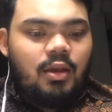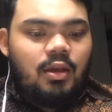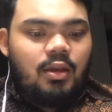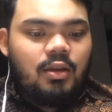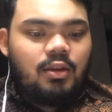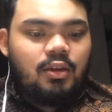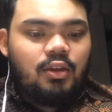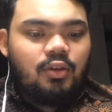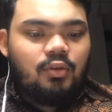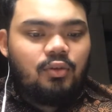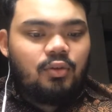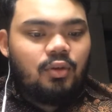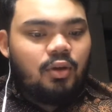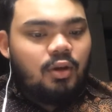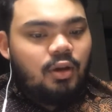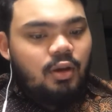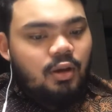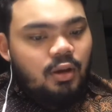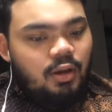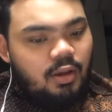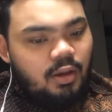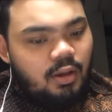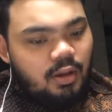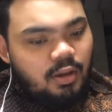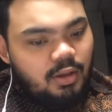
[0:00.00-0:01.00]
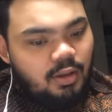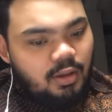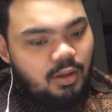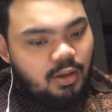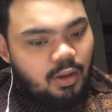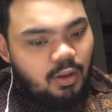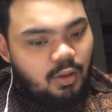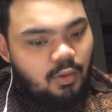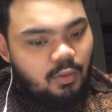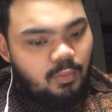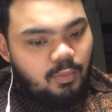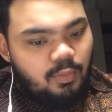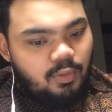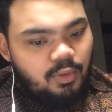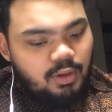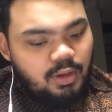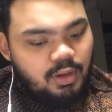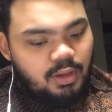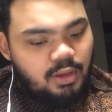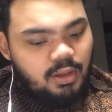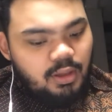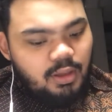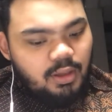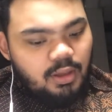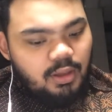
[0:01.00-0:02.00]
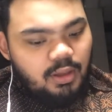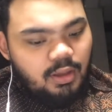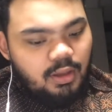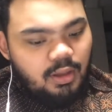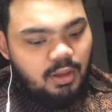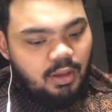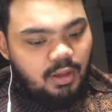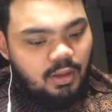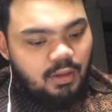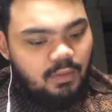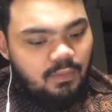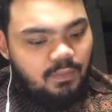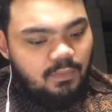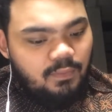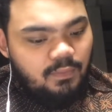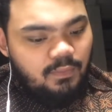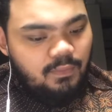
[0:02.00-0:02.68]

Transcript: new our body have